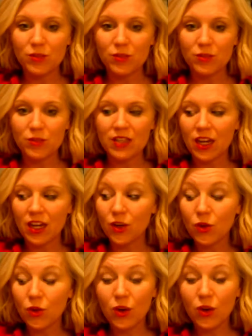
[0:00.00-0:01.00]
she would say,
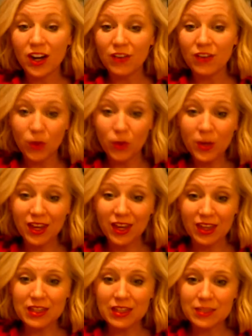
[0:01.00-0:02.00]
Laura, if you want to
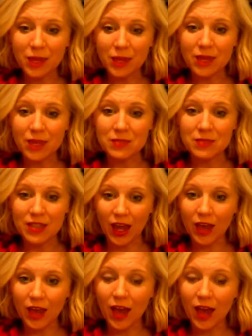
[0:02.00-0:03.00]
get this makeup
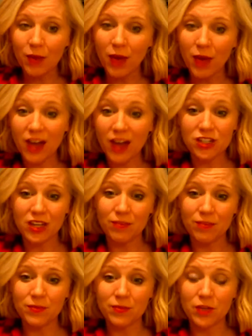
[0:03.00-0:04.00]
today, I will actually
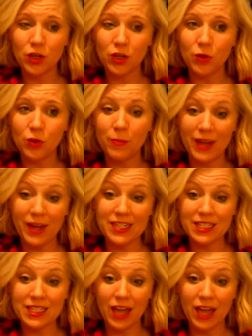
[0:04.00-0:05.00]
give you my
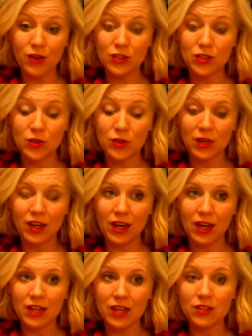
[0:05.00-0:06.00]
discount so you can
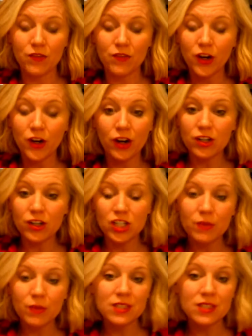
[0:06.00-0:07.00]
get it. For her,
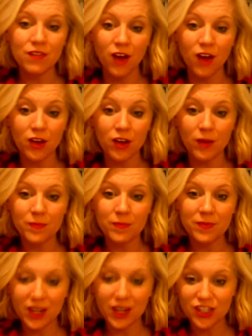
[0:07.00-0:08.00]
she wants the volume.
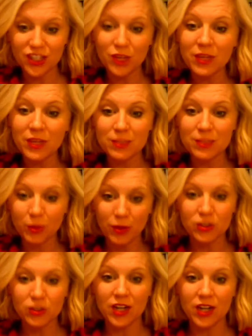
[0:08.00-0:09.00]
Like, she wants
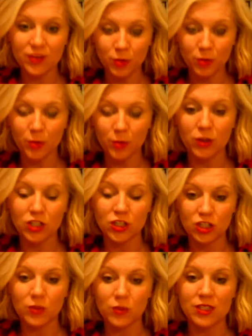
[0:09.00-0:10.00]
promotion after
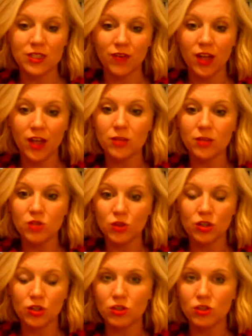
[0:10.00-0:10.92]
promotion. She wants the volume. So